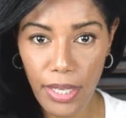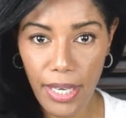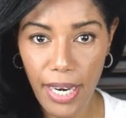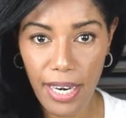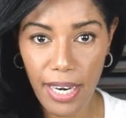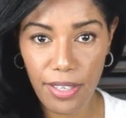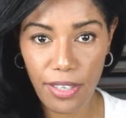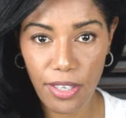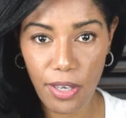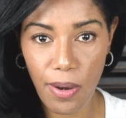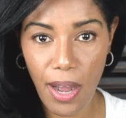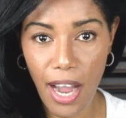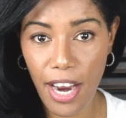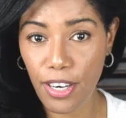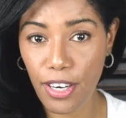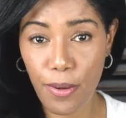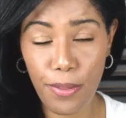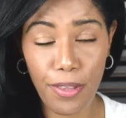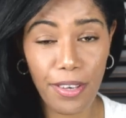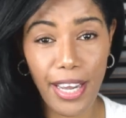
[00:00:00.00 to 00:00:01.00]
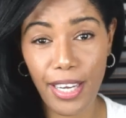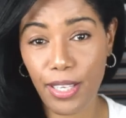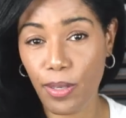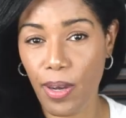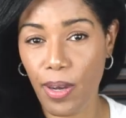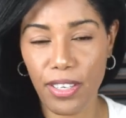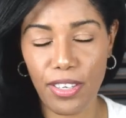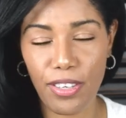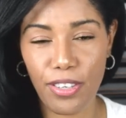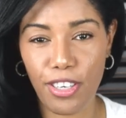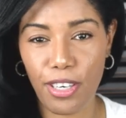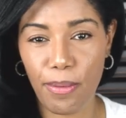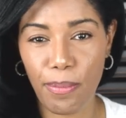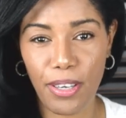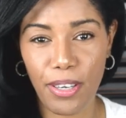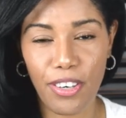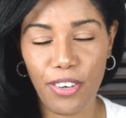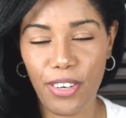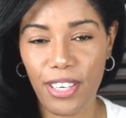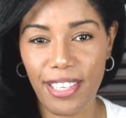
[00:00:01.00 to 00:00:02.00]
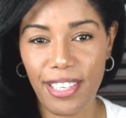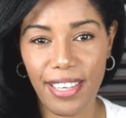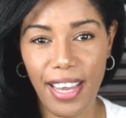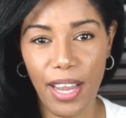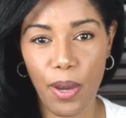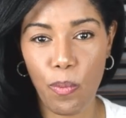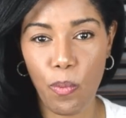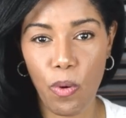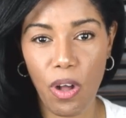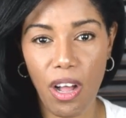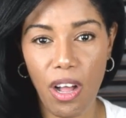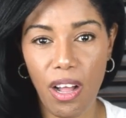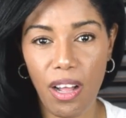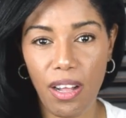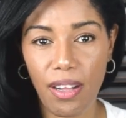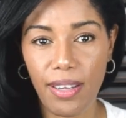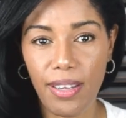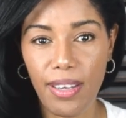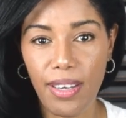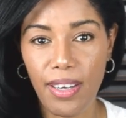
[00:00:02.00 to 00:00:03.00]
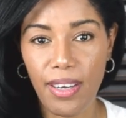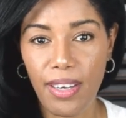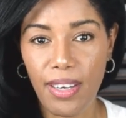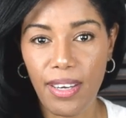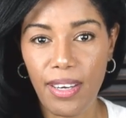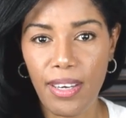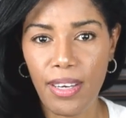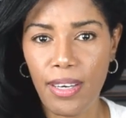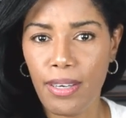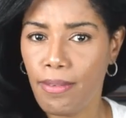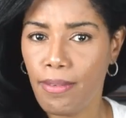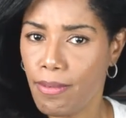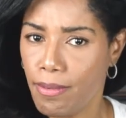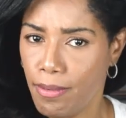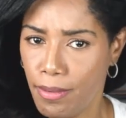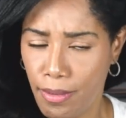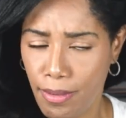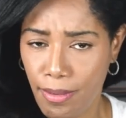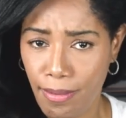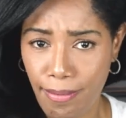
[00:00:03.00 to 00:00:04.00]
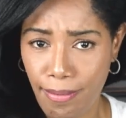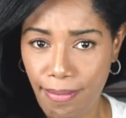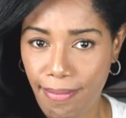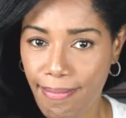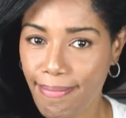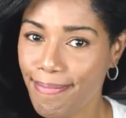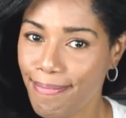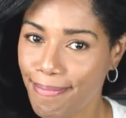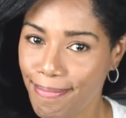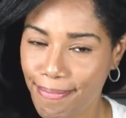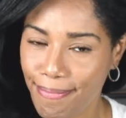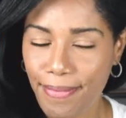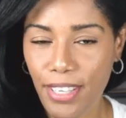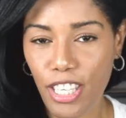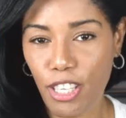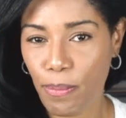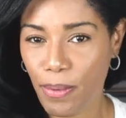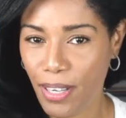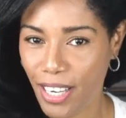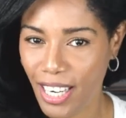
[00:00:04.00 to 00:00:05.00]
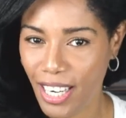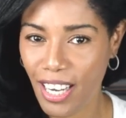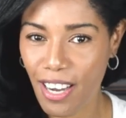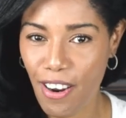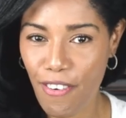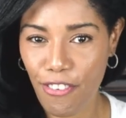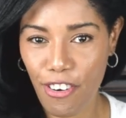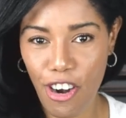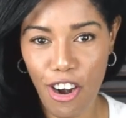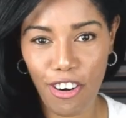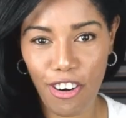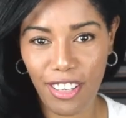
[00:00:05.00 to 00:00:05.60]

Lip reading: And so I know the next question is going to be, you're going to say, well, in the beginning of our